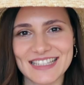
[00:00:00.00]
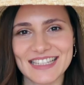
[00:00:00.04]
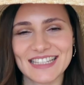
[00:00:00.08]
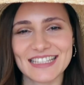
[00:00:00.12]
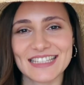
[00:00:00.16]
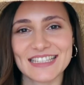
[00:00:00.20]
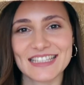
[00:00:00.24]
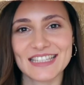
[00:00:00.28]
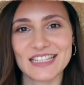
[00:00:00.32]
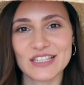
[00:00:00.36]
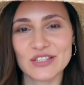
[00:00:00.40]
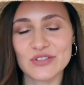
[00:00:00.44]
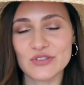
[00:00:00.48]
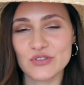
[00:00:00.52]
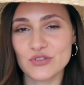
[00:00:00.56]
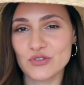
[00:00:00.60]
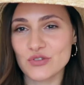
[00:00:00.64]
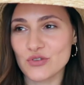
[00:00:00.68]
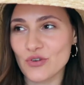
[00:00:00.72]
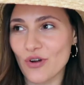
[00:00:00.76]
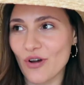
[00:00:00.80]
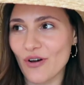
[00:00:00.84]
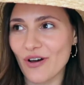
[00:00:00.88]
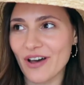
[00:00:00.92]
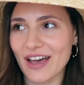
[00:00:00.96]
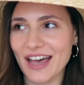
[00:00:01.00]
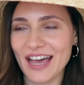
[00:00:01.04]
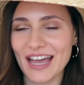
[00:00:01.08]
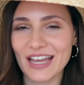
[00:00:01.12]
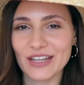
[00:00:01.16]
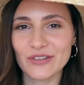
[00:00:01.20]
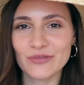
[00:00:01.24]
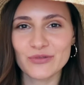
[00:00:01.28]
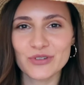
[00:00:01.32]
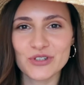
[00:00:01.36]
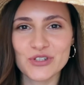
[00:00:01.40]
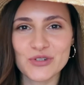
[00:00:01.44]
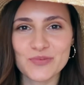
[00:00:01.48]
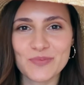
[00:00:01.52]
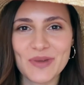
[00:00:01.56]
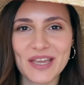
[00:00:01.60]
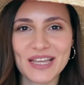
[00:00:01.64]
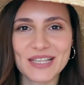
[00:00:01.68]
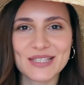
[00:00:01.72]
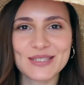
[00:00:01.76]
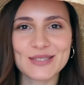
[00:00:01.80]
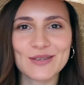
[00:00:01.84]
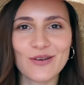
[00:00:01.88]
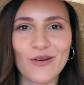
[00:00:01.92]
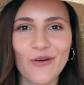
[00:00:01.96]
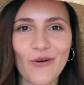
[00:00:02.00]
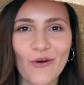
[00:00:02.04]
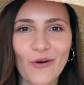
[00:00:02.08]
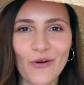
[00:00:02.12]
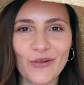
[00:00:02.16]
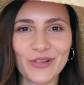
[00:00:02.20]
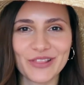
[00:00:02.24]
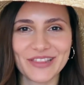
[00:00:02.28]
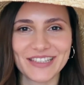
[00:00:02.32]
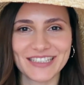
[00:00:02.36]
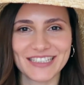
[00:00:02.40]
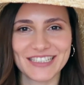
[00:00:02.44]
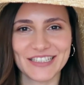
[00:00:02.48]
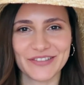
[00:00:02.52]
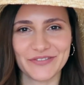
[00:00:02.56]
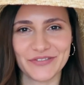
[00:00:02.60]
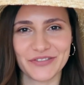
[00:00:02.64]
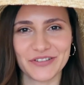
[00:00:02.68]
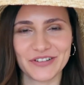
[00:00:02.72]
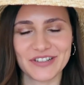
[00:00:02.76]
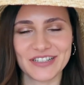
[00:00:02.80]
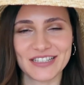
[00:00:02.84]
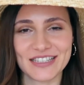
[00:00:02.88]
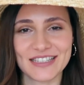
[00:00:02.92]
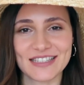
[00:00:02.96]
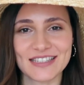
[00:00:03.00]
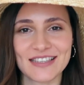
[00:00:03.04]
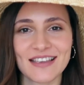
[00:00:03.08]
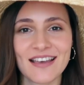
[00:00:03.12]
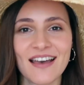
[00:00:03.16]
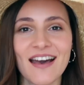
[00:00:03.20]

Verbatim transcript: It's this straw hat which makes all the difference.